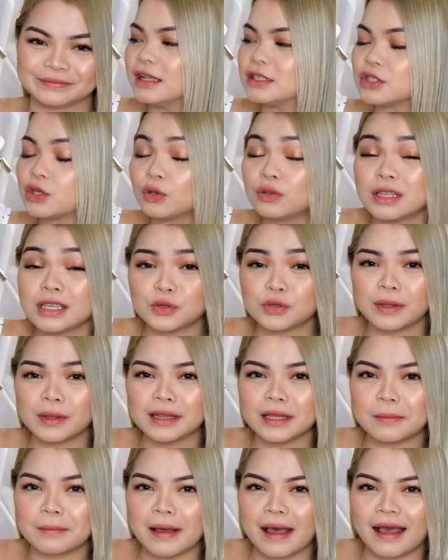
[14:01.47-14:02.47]
So, this one
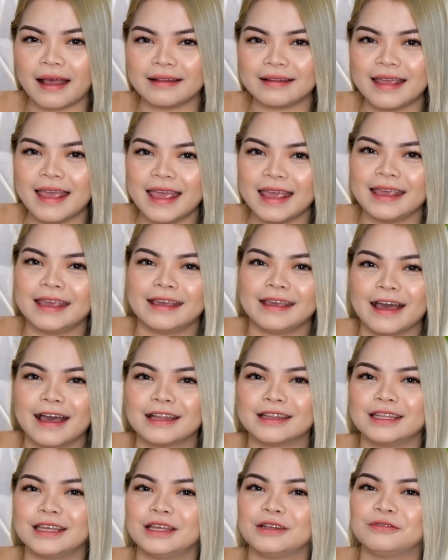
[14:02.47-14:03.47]
naman, he
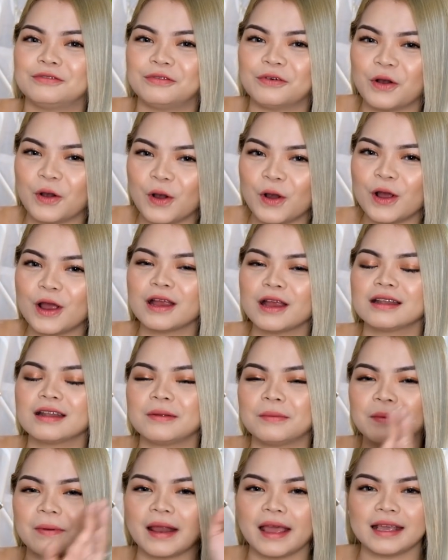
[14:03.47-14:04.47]
got it for
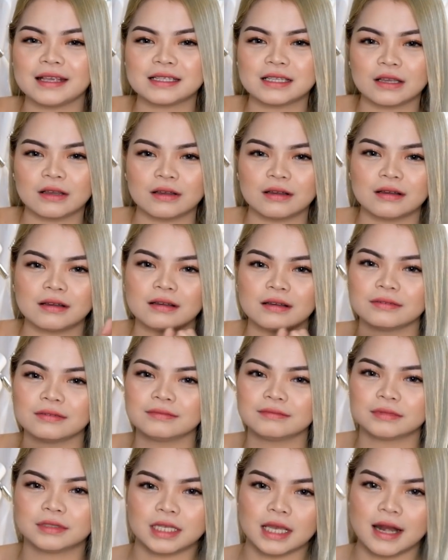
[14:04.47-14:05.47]
the price of...
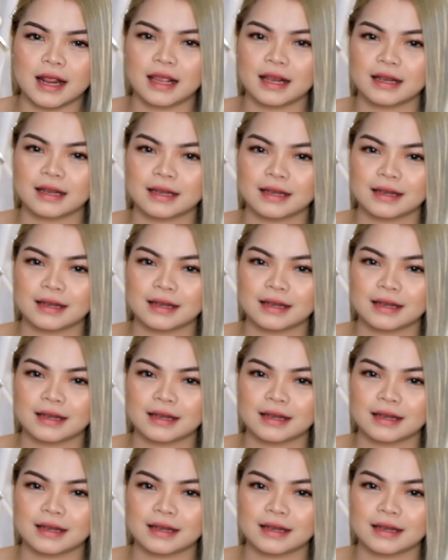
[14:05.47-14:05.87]
Ta-da!